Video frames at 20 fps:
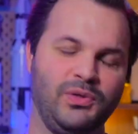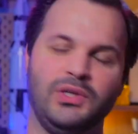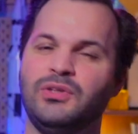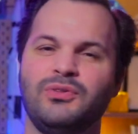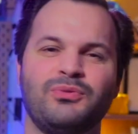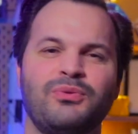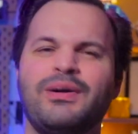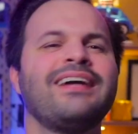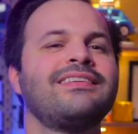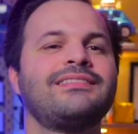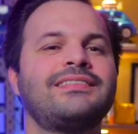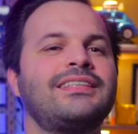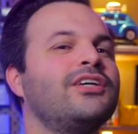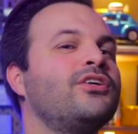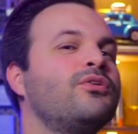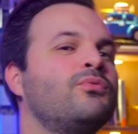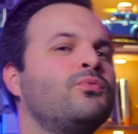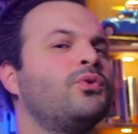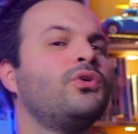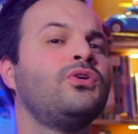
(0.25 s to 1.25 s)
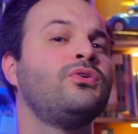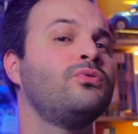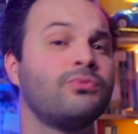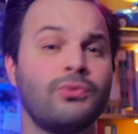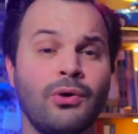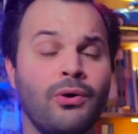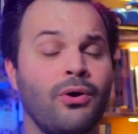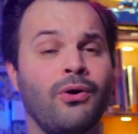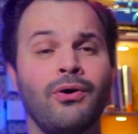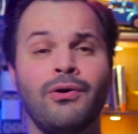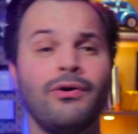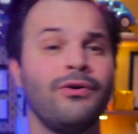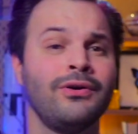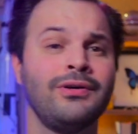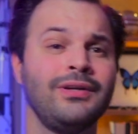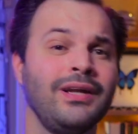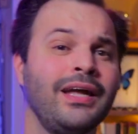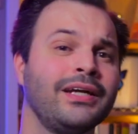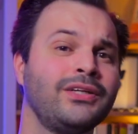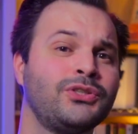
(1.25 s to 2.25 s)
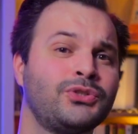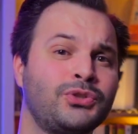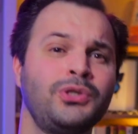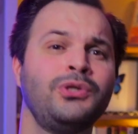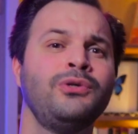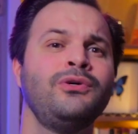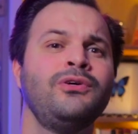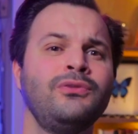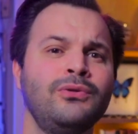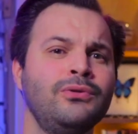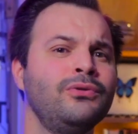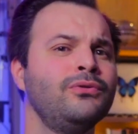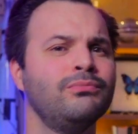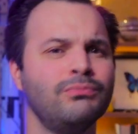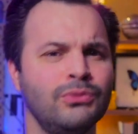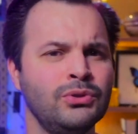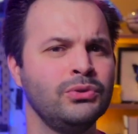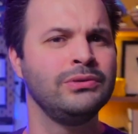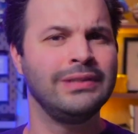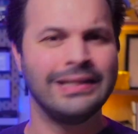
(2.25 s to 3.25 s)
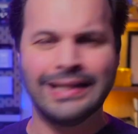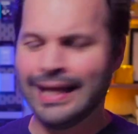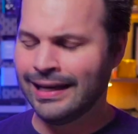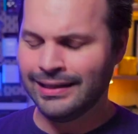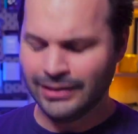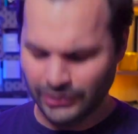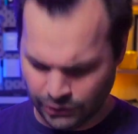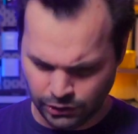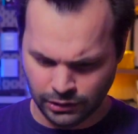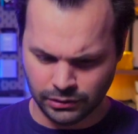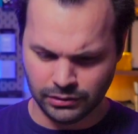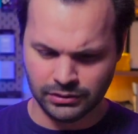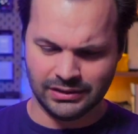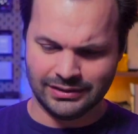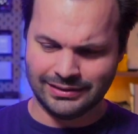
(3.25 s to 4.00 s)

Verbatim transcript: rant and we'll roar like true Moonlanders.